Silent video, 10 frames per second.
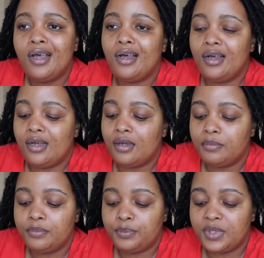
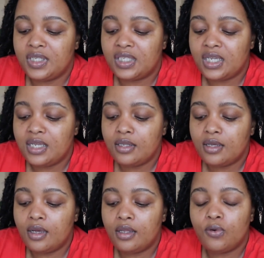It's
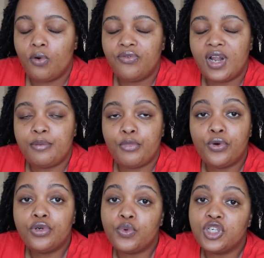either the offline
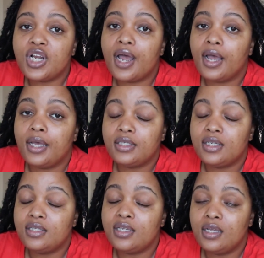mode, which I
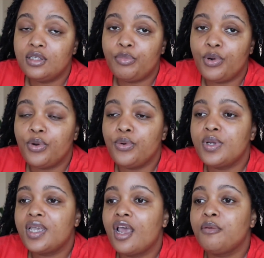did say is a pro,
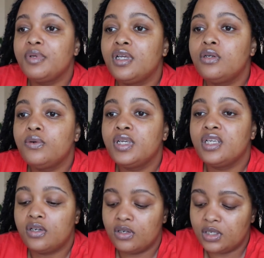can
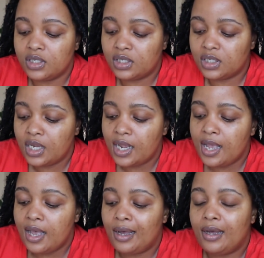annoying because
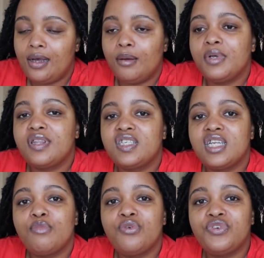the
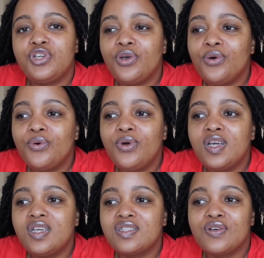demo video
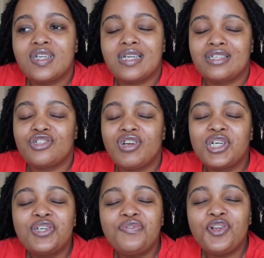is an
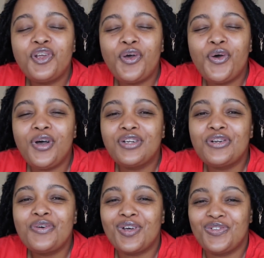instruction video, I
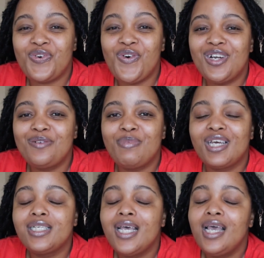don't know what to call it,
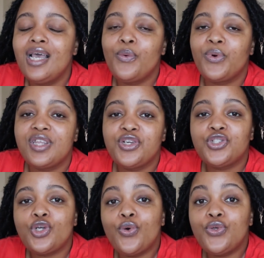but where they
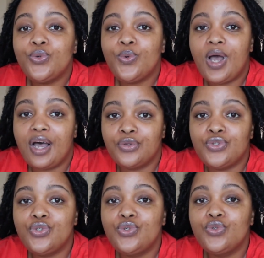show you how
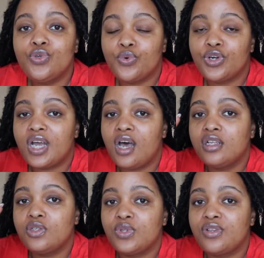to do the
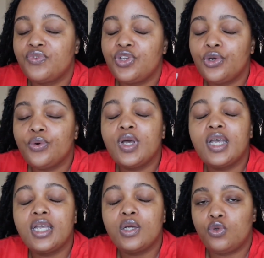workouts with the video,
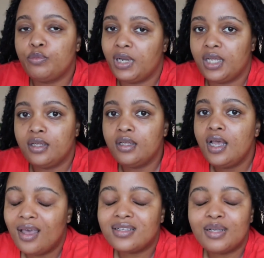it won't play,
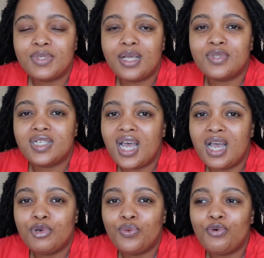and sometimes the
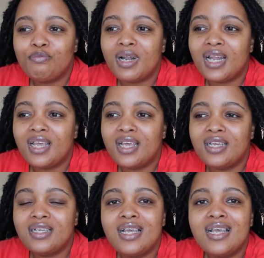timer won't play.